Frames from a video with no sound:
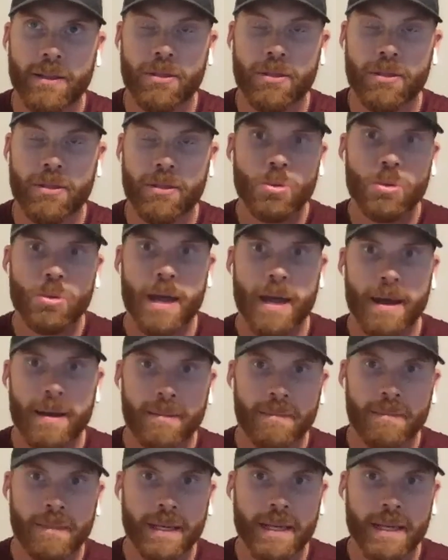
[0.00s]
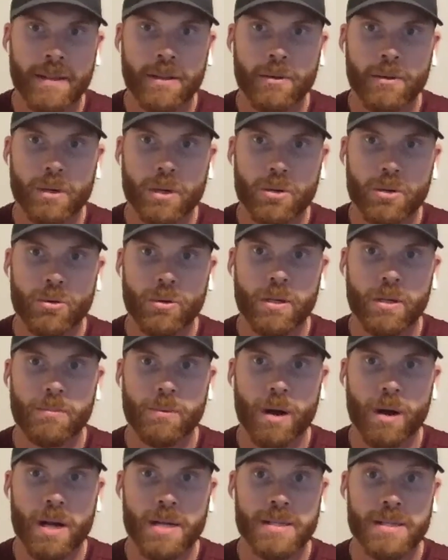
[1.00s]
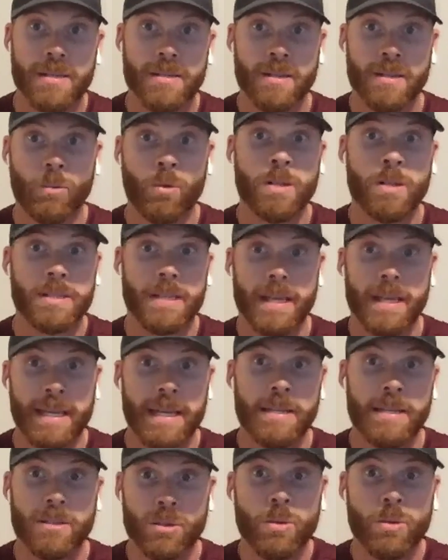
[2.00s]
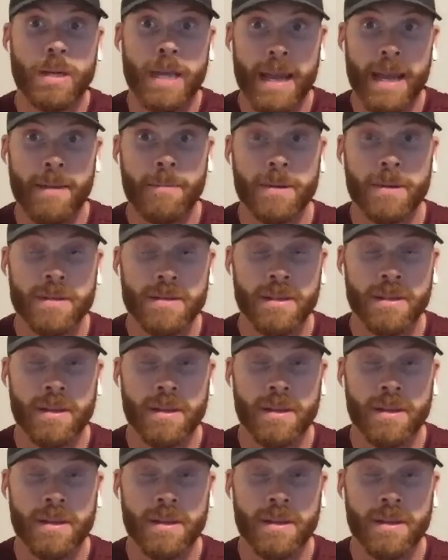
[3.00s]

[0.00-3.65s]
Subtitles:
talking to them in the recruiting process. And once they get to campus,